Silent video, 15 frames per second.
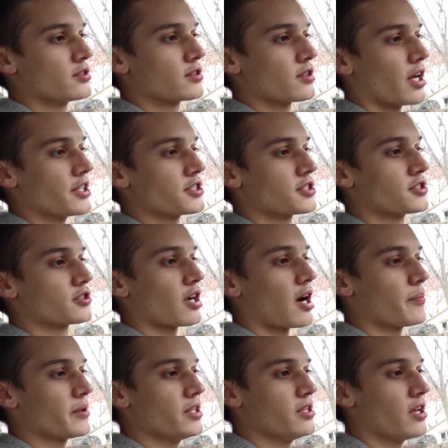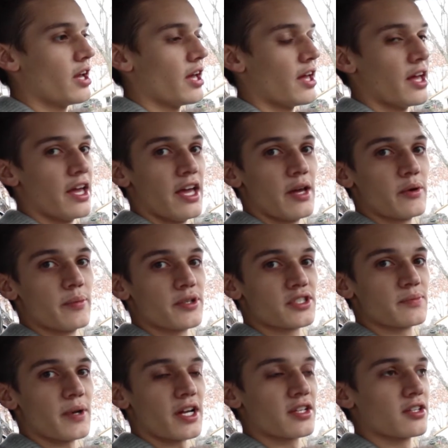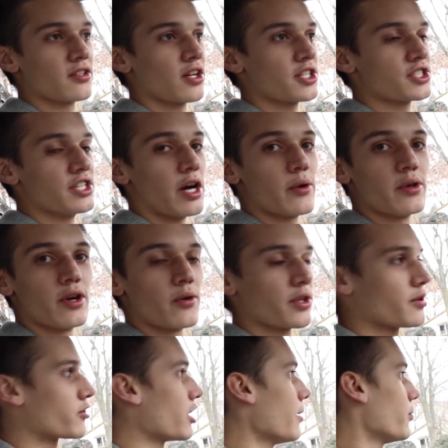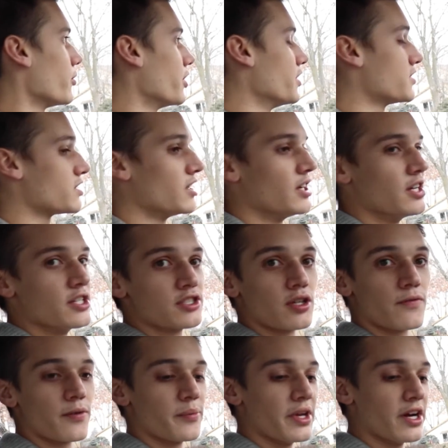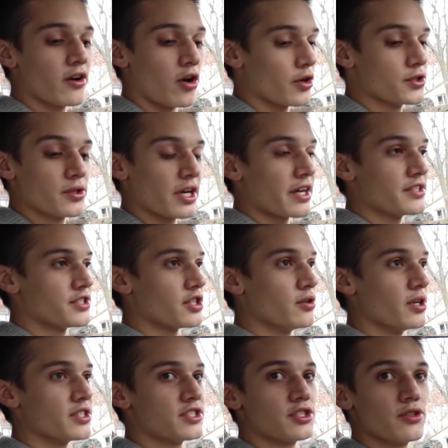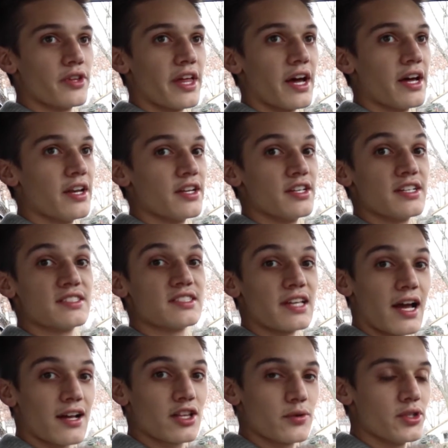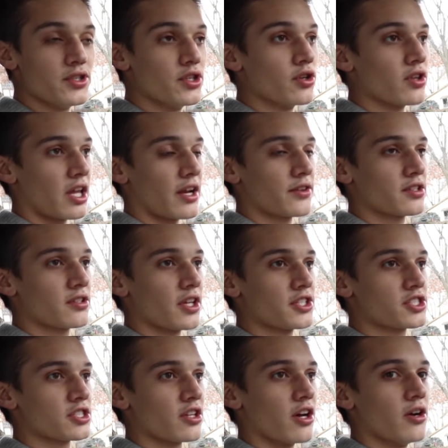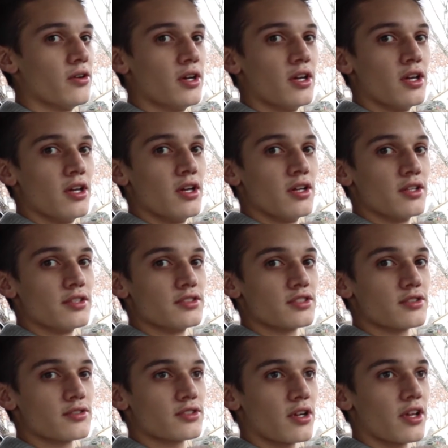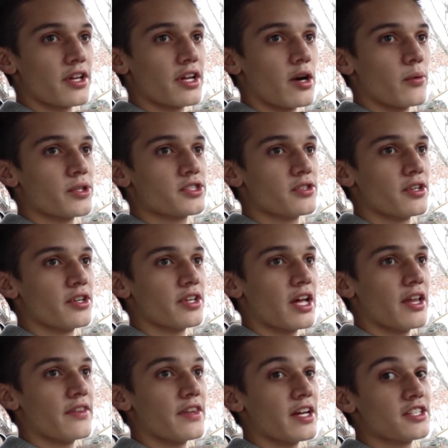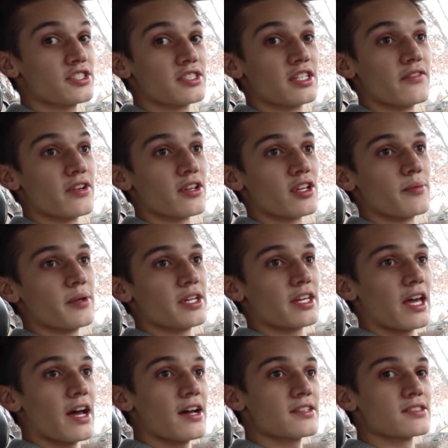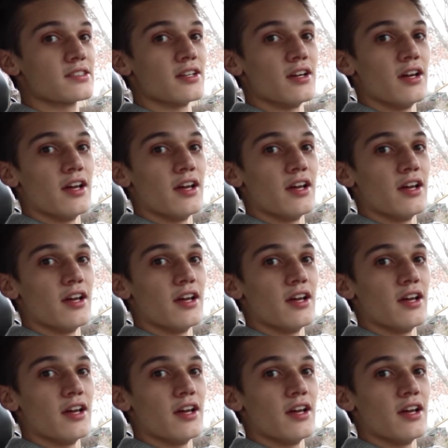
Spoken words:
Engine's dropping, and we push this back in the clutch, and now we know where the grab point is. So from there, all you got to do is do that, exactly what you do, let out the clutch slow. So start letting out once you hear that, and then just give it a little bit of gas.